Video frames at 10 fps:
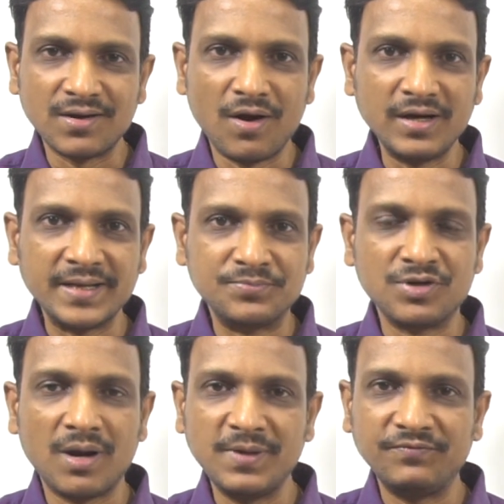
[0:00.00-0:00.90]
are not
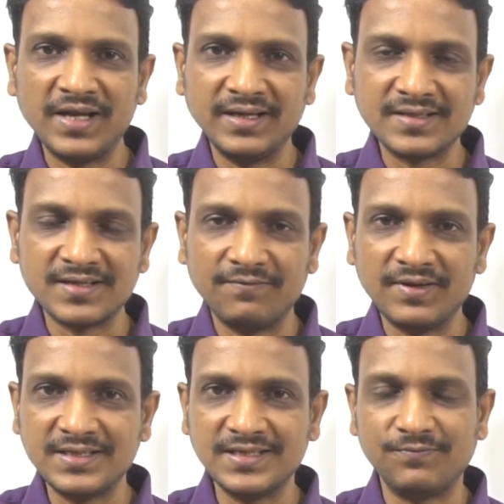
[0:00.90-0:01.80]
absorbed if the inner
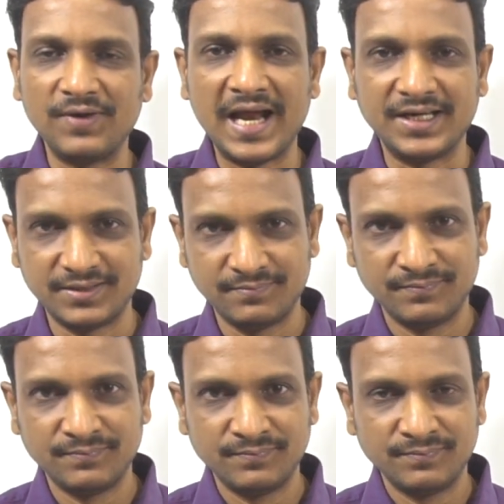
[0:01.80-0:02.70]
surface is flat.
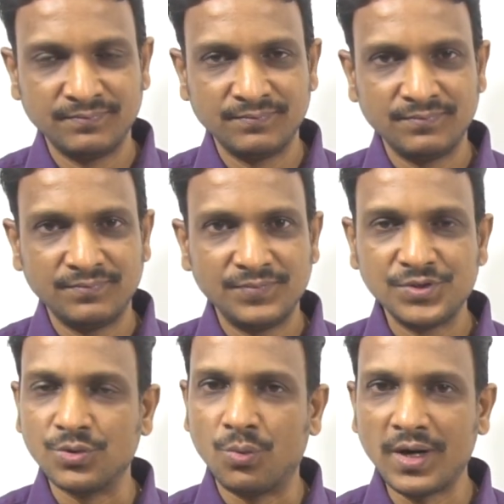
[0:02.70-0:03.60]

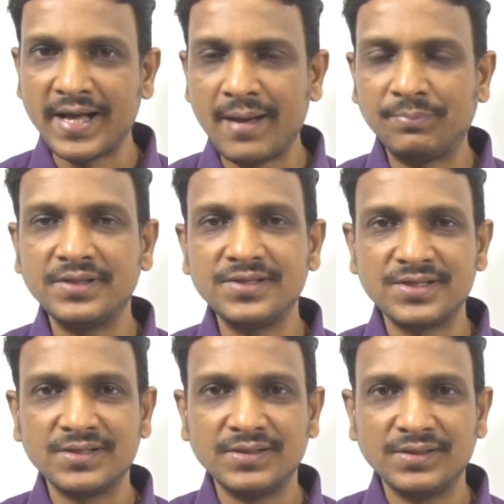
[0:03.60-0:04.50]
So what happens?